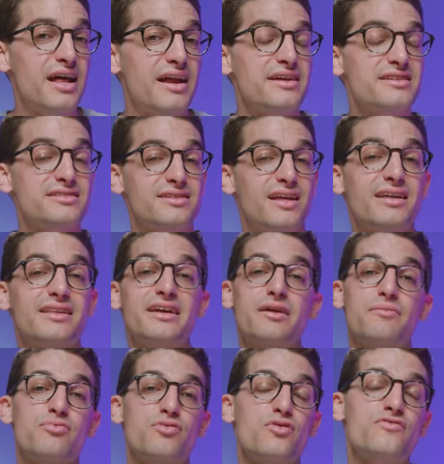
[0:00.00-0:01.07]
that has slightly
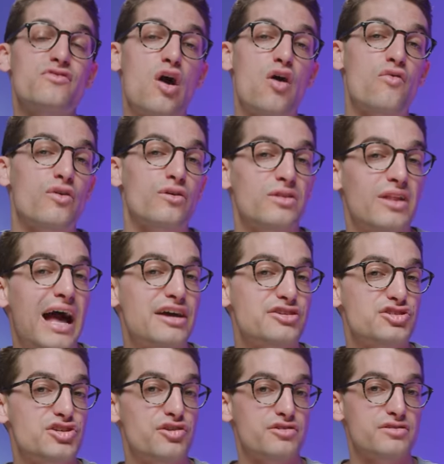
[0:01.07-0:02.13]
improved over
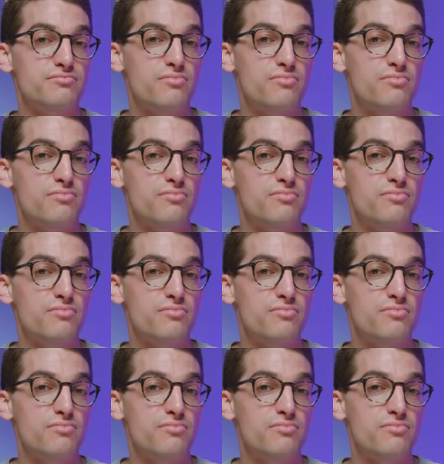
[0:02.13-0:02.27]
last year's